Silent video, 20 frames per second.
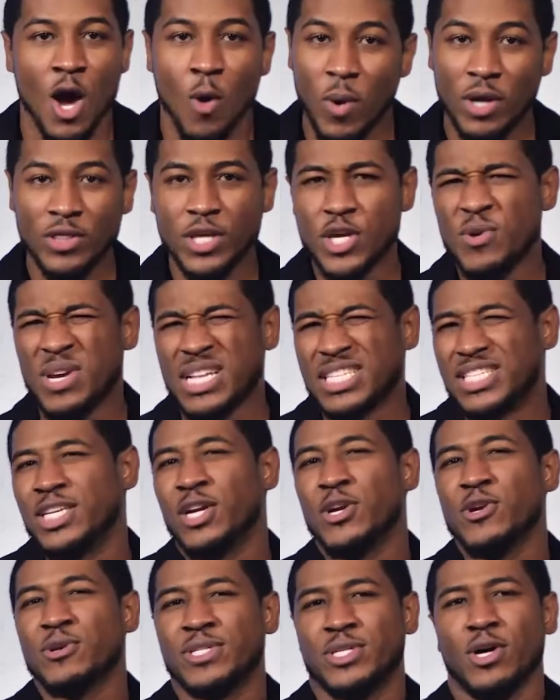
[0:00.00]
Whether you
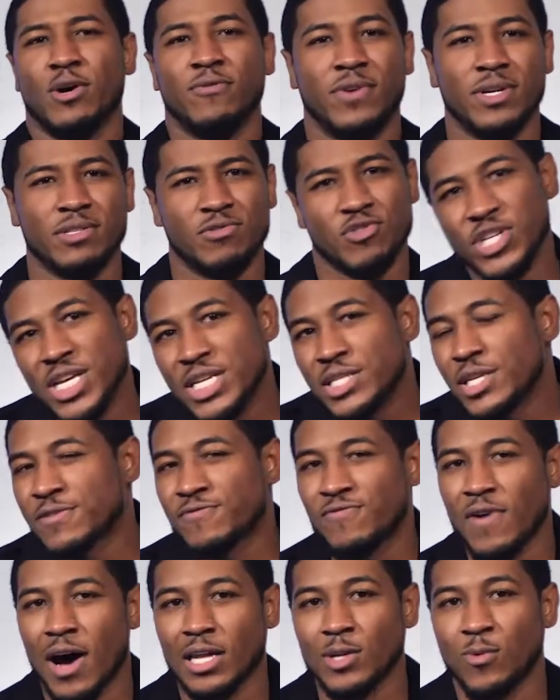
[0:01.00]
consider yourself a Jesus
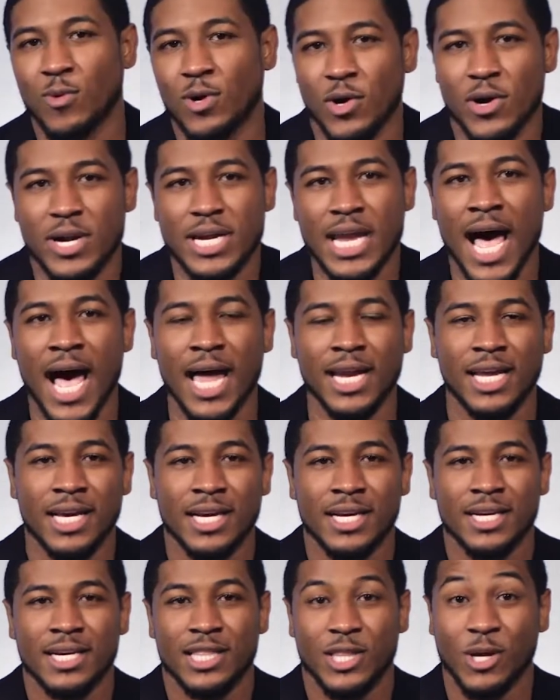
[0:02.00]
follower or not,
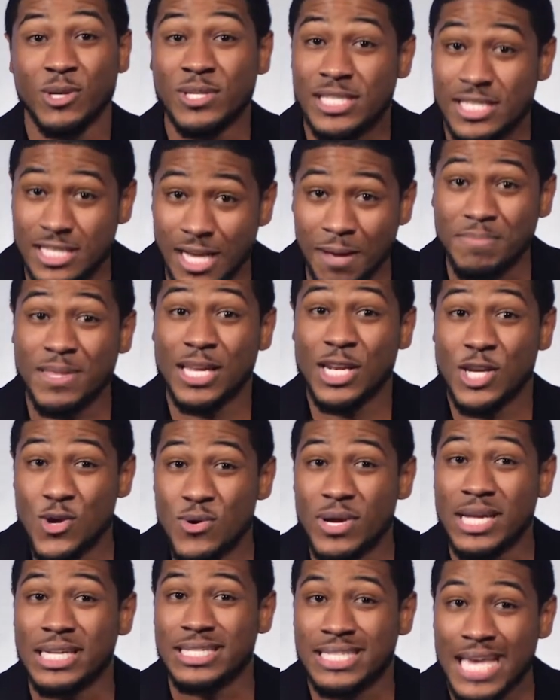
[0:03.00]
there's something you
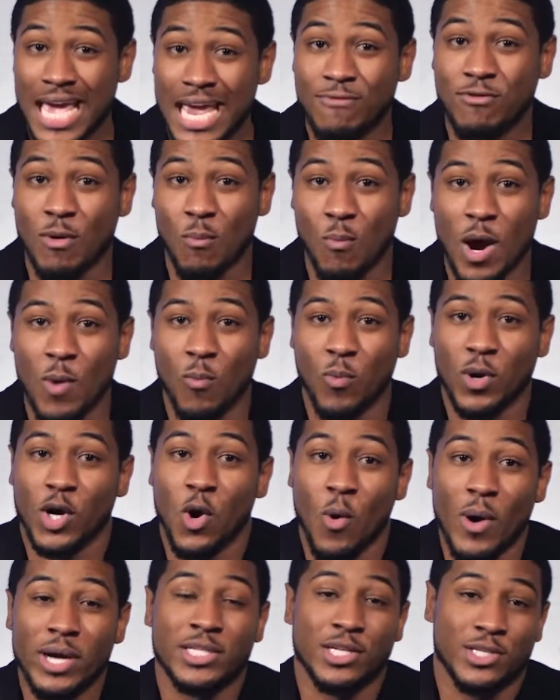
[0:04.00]
can take from what we're
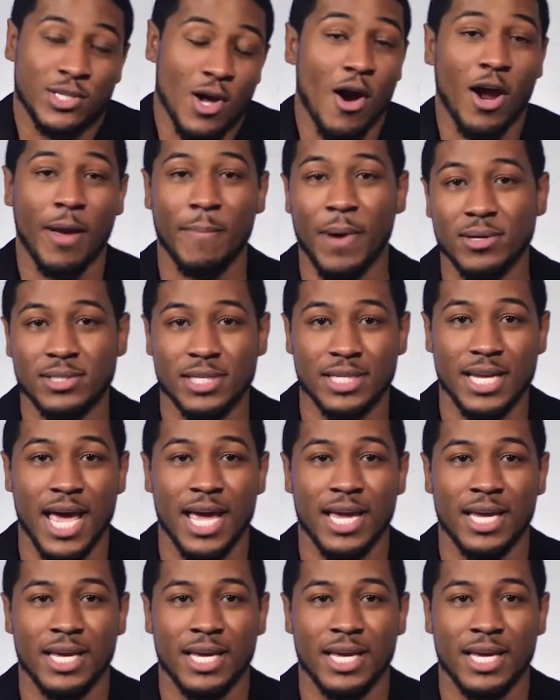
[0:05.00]
going to talk about today.